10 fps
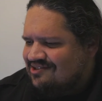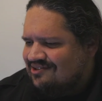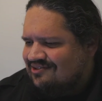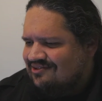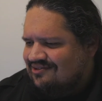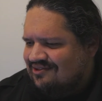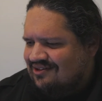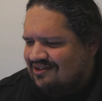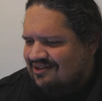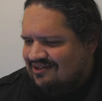So
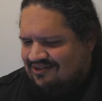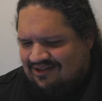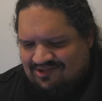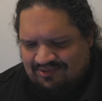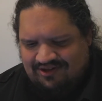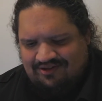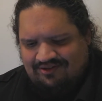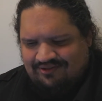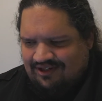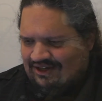that's why
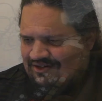over